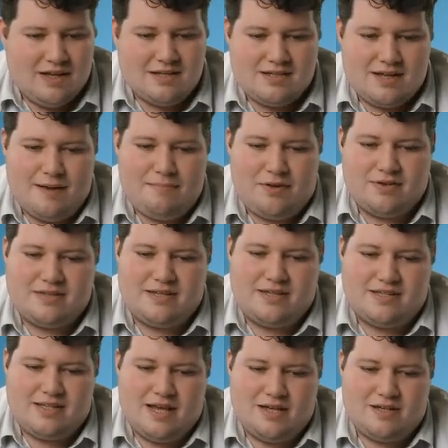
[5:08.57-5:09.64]
Sandboxing
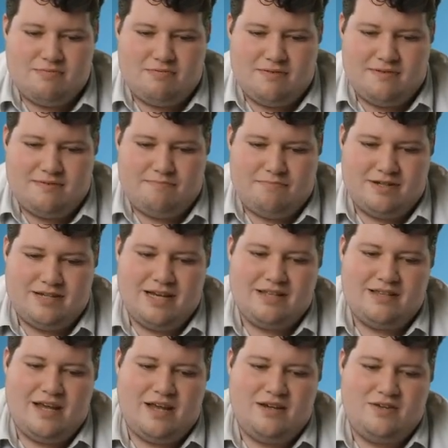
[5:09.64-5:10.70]
is there to
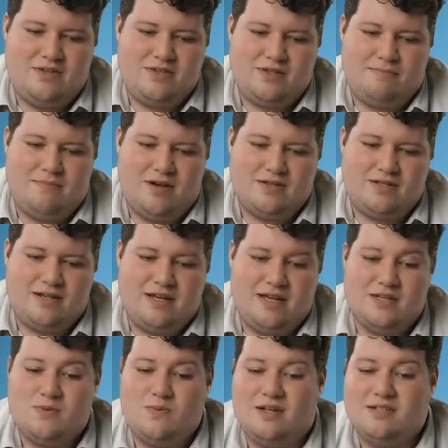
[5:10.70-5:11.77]
protect the end user mostly,
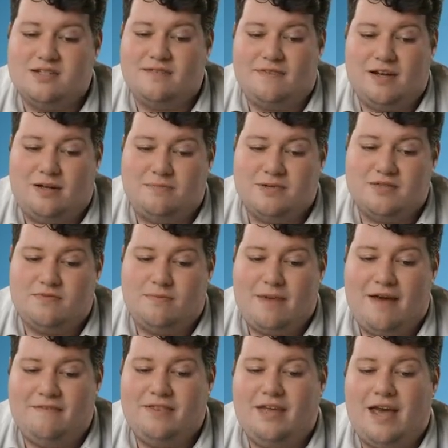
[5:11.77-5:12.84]
as well as developers from
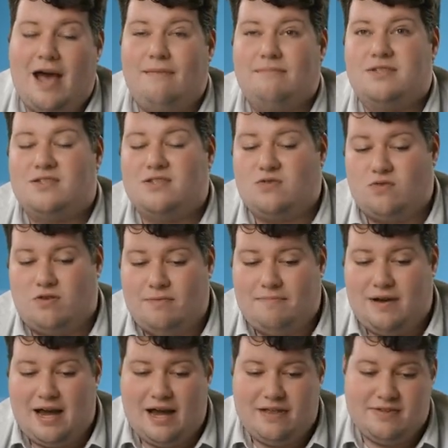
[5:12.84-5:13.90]
having the apps destroyed
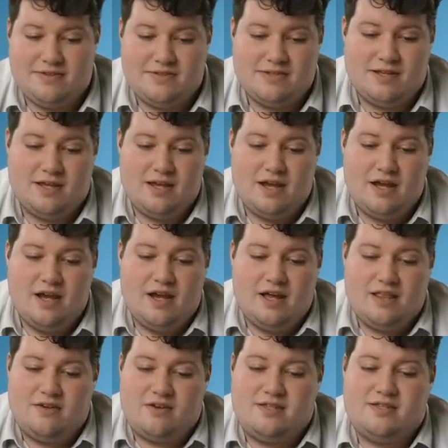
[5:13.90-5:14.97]
by others.
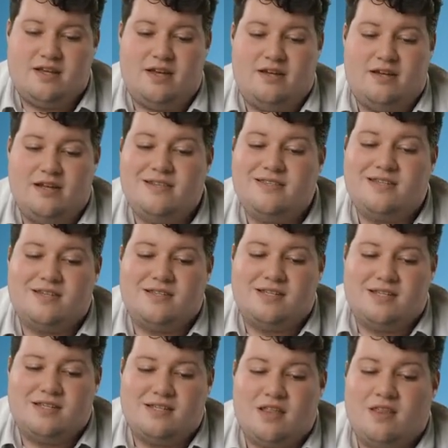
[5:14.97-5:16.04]
There are certain
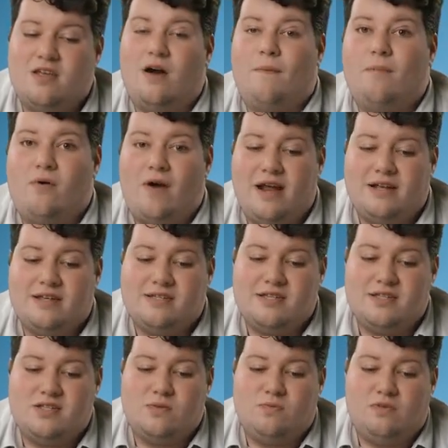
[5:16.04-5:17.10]
instances that the operating
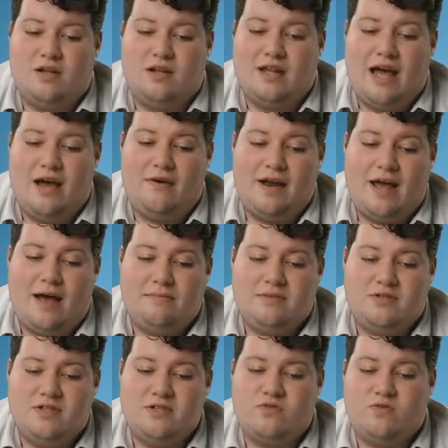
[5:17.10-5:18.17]
system will allow an app
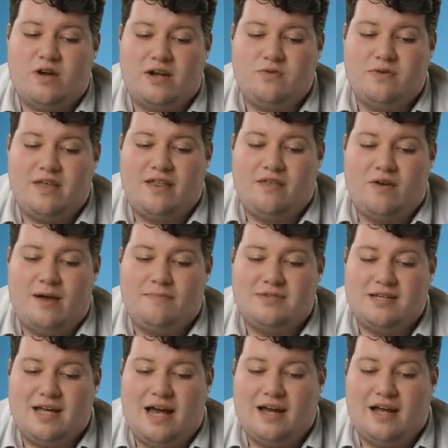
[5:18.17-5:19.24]
to interact with other apps'
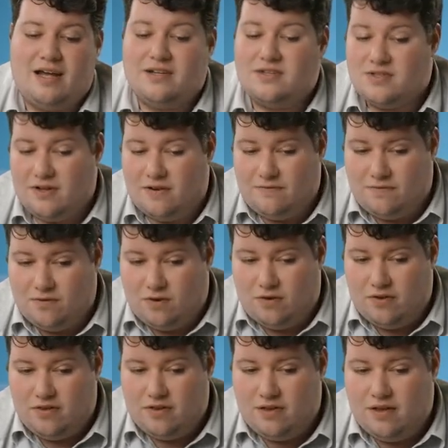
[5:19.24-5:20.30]
data and so
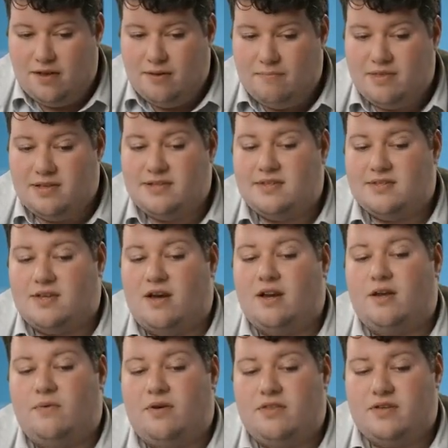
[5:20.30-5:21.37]
forth, but this is
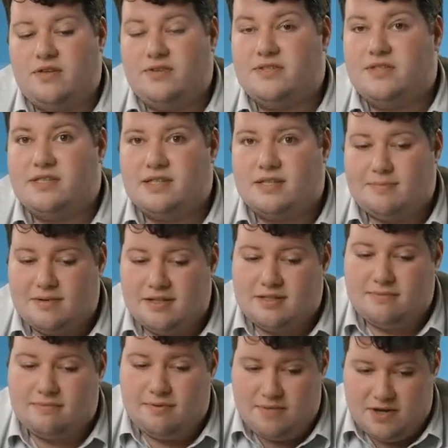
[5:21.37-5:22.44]
only with the user's
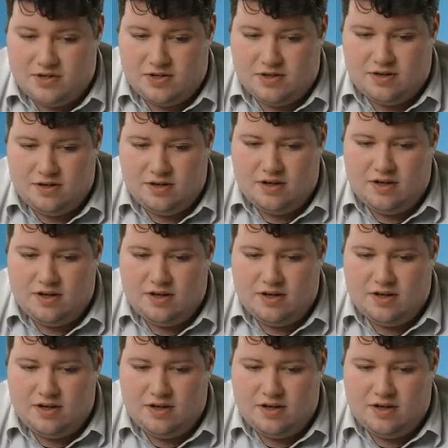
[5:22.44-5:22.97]
explicit permission.